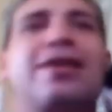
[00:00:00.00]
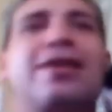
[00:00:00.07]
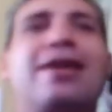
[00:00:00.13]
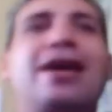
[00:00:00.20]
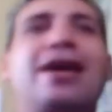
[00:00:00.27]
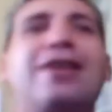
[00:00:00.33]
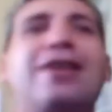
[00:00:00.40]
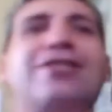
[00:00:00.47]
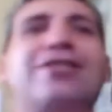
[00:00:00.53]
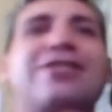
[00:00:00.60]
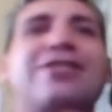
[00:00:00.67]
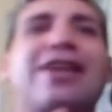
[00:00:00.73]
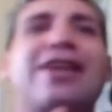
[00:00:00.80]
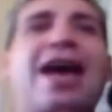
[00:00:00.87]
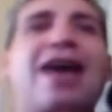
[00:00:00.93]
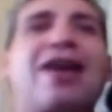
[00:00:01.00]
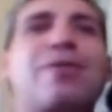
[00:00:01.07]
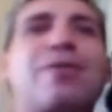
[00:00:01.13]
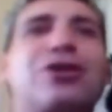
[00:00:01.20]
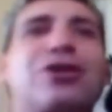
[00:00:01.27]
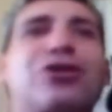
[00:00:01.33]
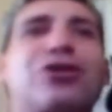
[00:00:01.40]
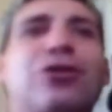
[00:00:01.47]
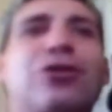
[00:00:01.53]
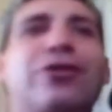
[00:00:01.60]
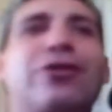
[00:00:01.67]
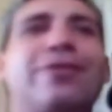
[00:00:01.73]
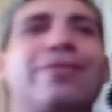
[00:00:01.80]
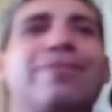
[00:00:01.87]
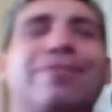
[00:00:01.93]
And is this a cat on my
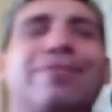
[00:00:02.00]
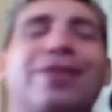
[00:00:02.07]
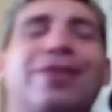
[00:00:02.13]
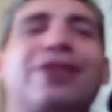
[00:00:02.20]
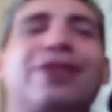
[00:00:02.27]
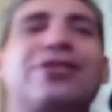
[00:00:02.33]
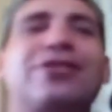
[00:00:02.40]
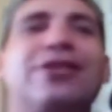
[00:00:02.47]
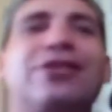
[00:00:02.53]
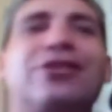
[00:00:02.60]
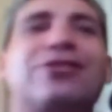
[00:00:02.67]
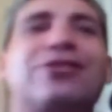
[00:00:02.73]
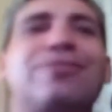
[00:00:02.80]
shoulder? Yes, it is.